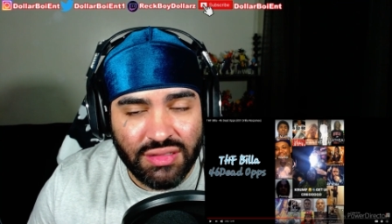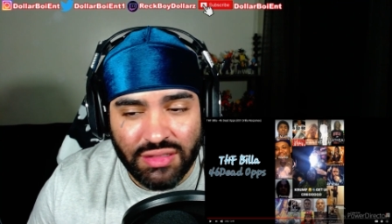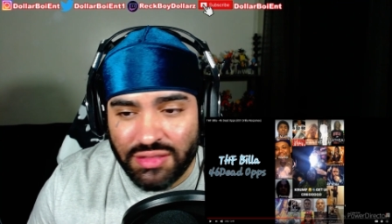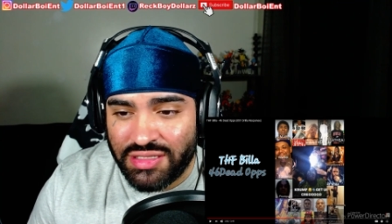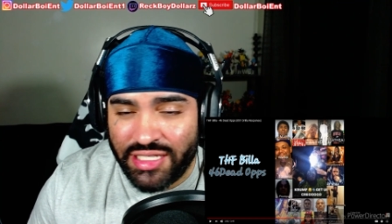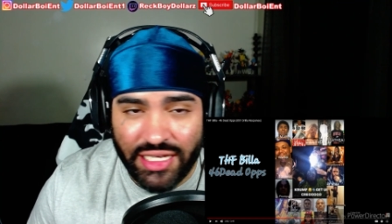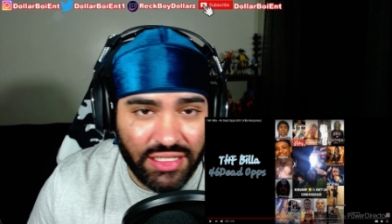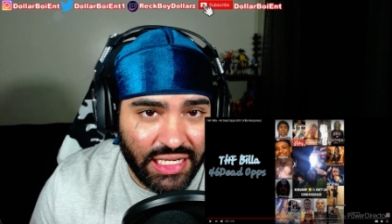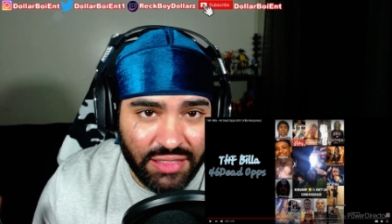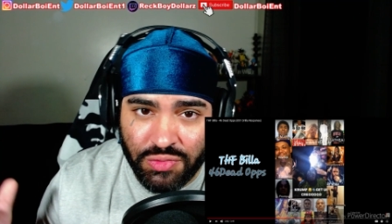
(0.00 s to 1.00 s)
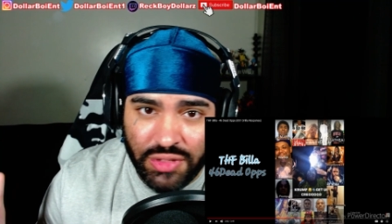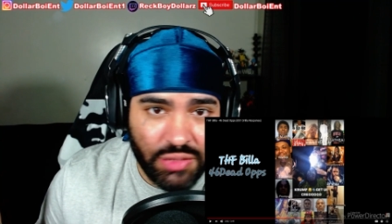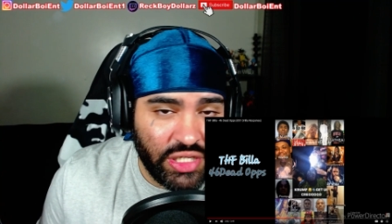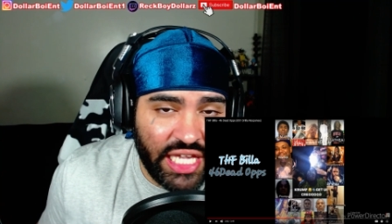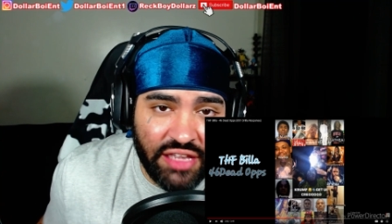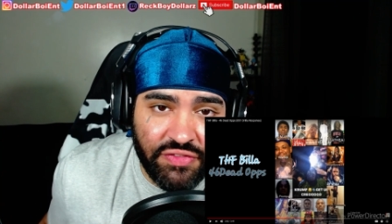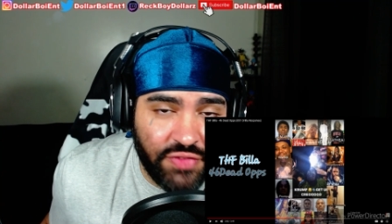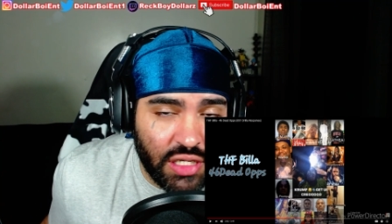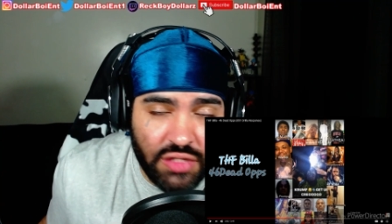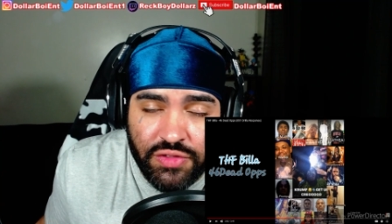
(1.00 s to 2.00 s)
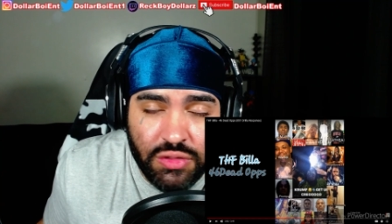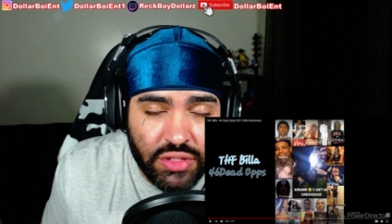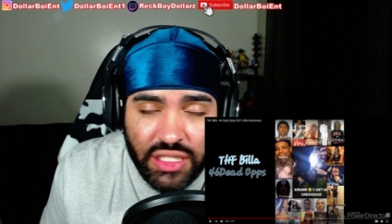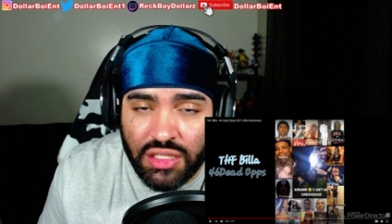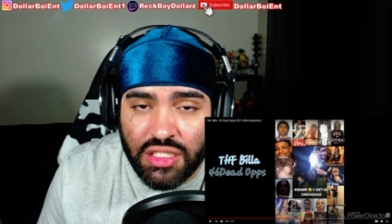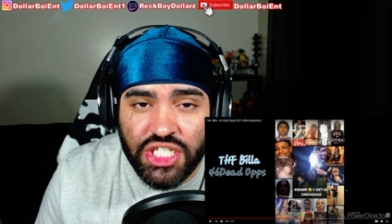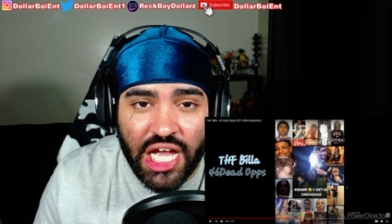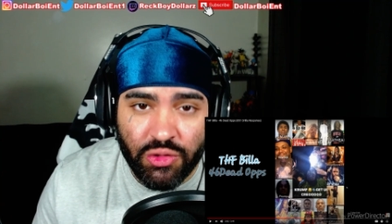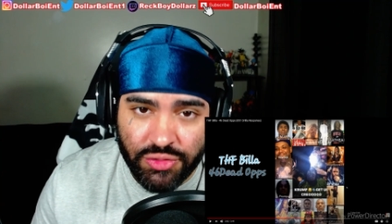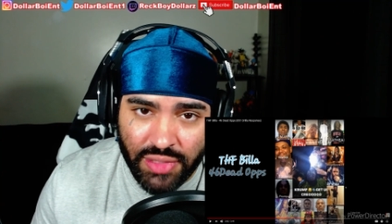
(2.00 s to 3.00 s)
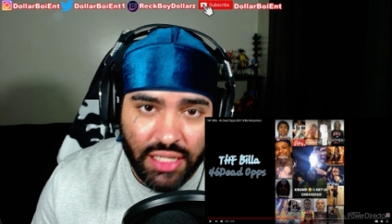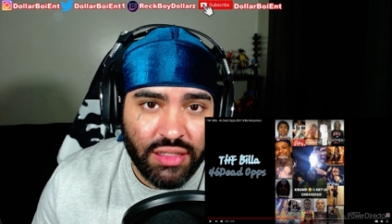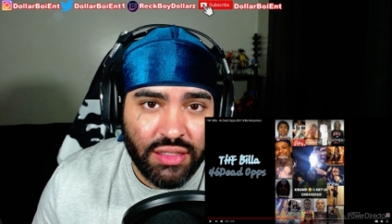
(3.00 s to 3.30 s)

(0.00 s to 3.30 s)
You know I'm saying? Then we, we can't fuck if you don't get in the shower, ma.